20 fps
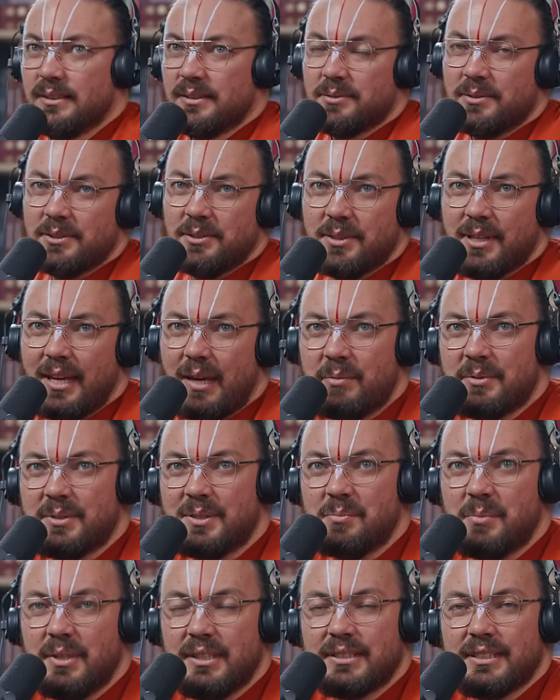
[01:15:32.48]
when you came to
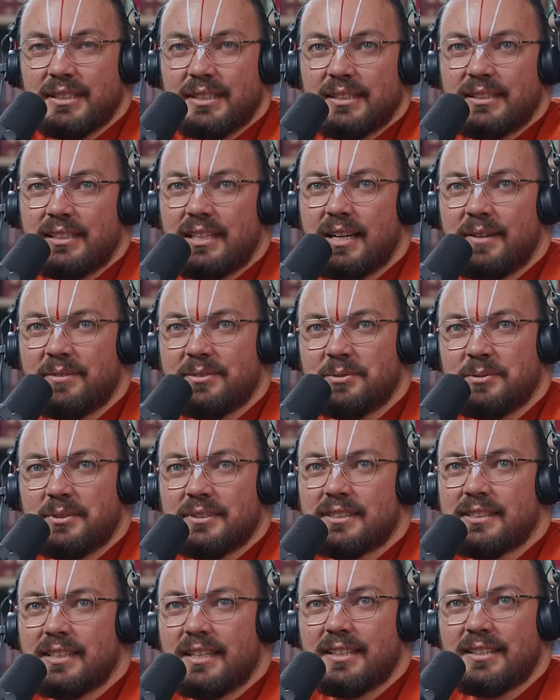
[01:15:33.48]
the meeting, and then
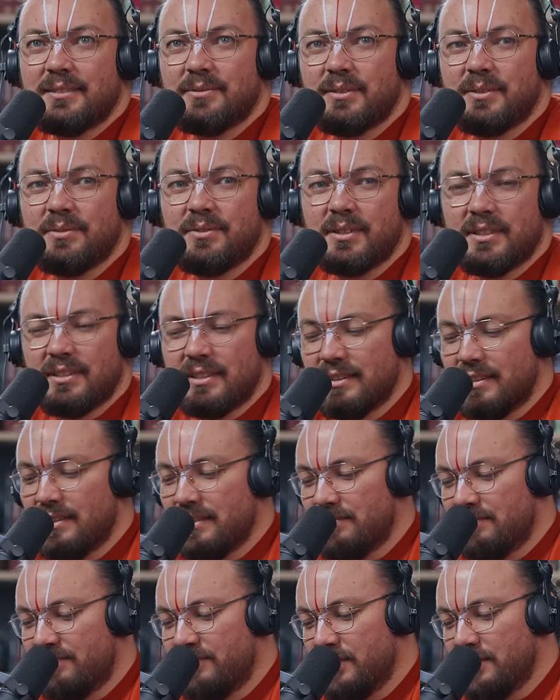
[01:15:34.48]
afterwards, like the the, the, the
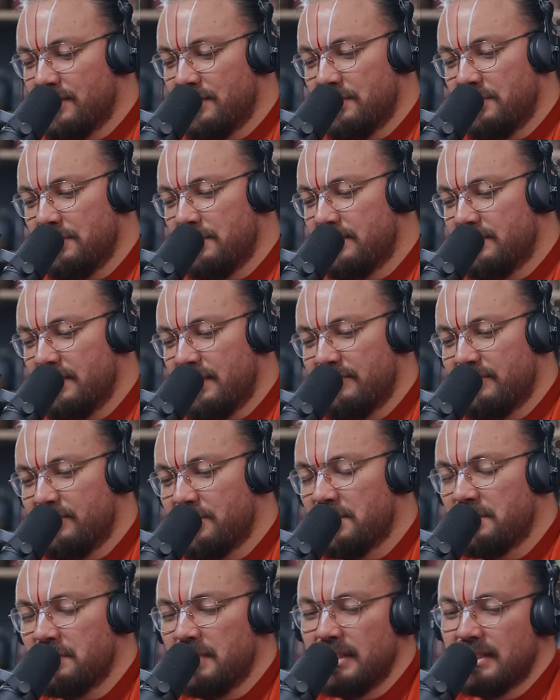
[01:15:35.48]
first two, three,
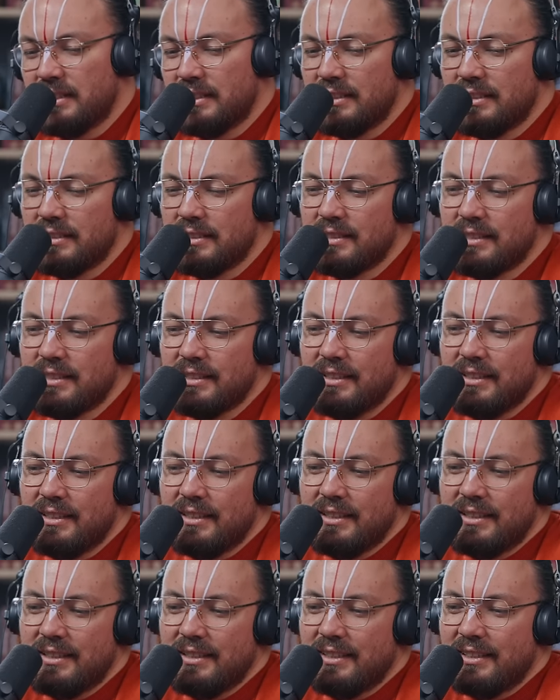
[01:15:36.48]
four meetings,
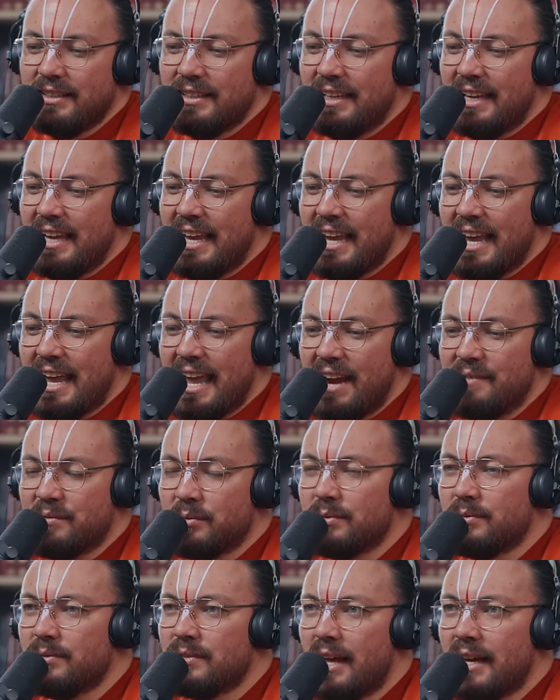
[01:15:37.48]

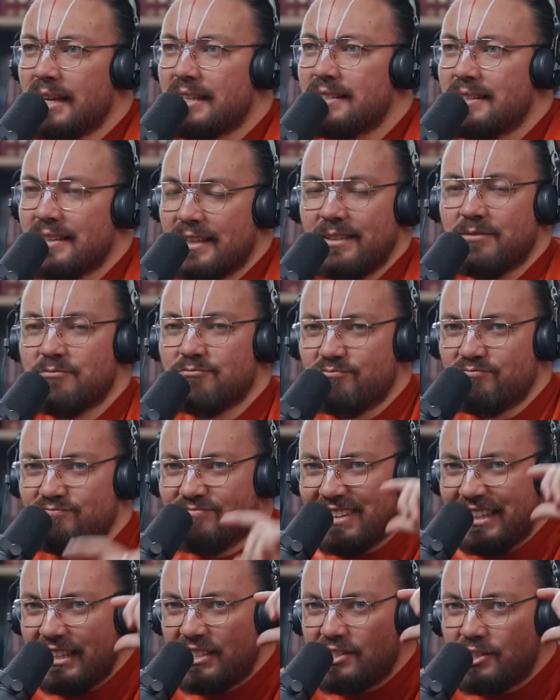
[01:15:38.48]
everyone like
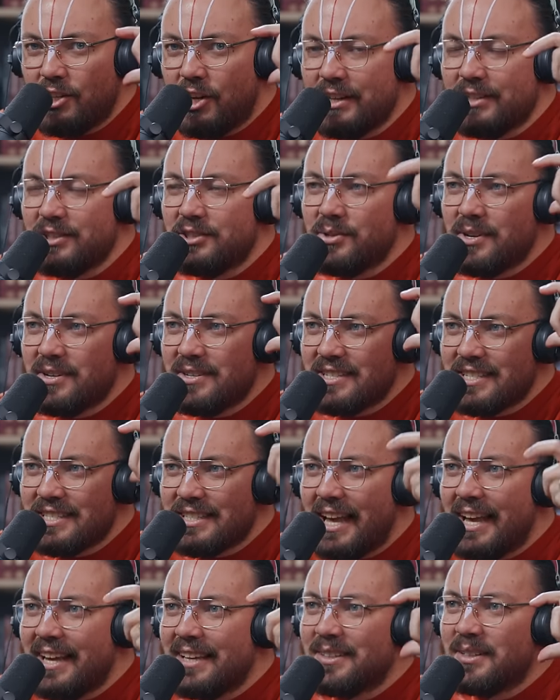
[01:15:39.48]
starting to
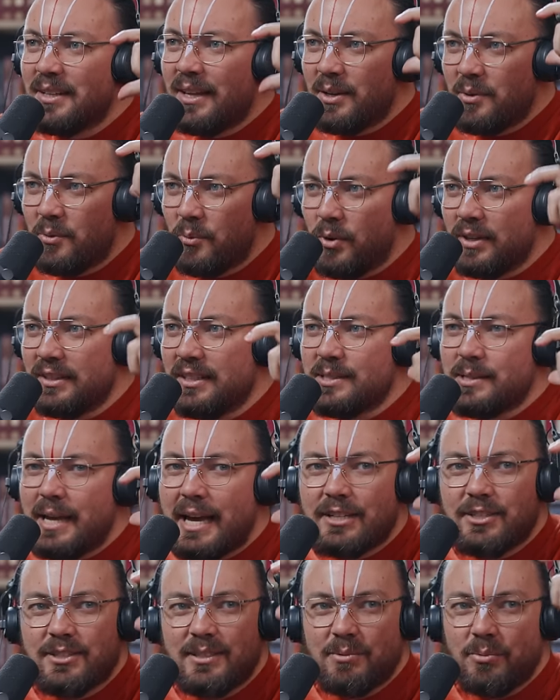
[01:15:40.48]
understand like what this
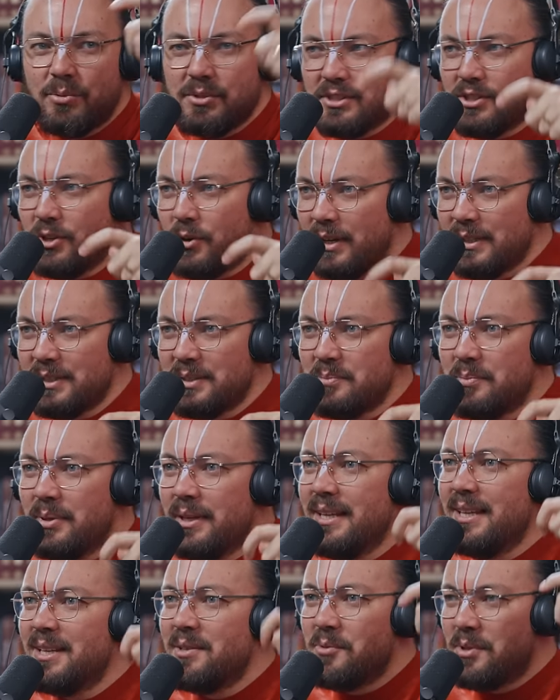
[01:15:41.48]
actually was going to
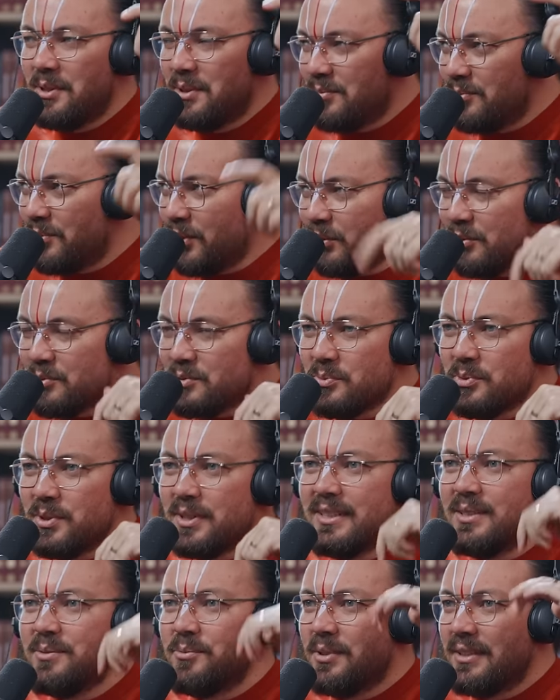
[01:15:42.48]
be and what the roles
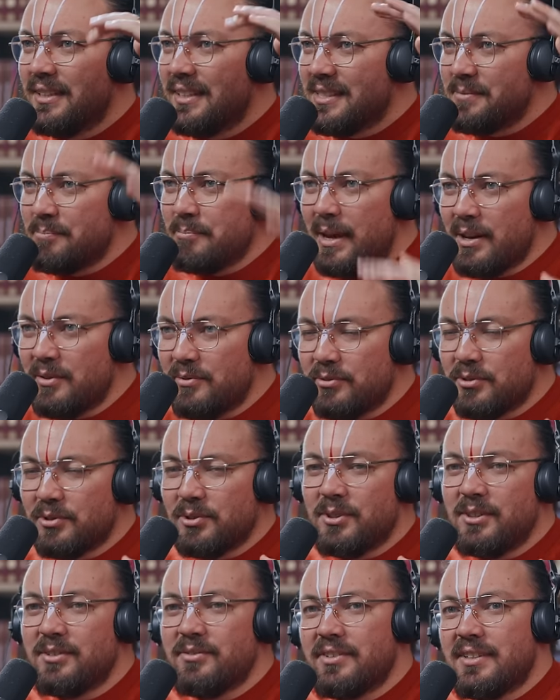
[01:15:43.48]
were and what this meant for
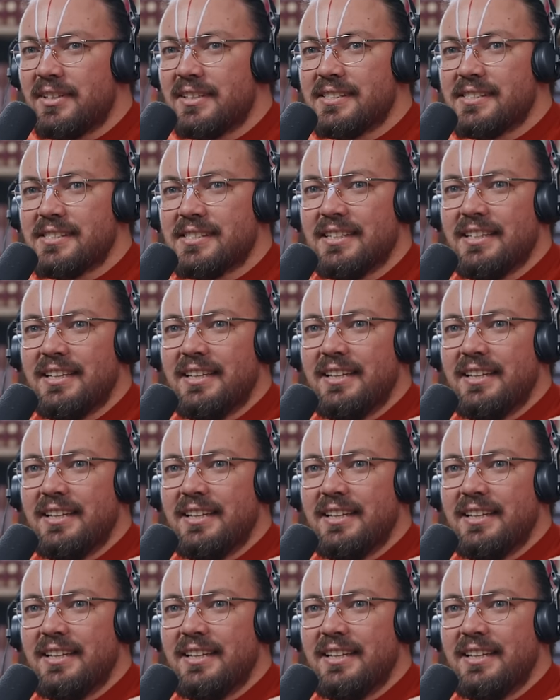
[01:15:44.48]
all of us,